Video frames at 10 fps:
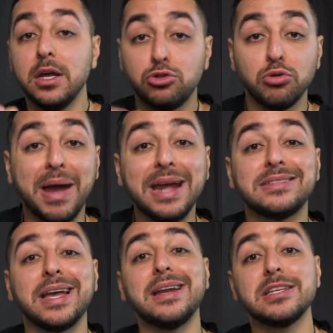to
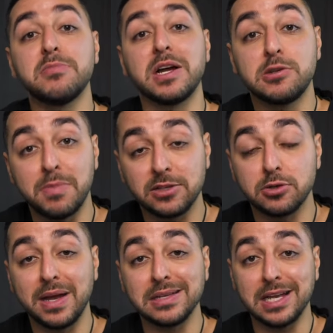maintain as much
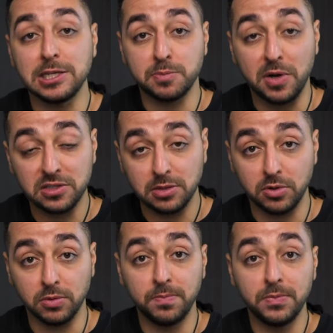muscle mass as
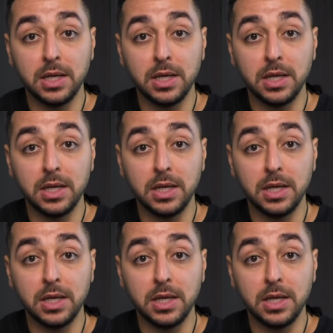possible.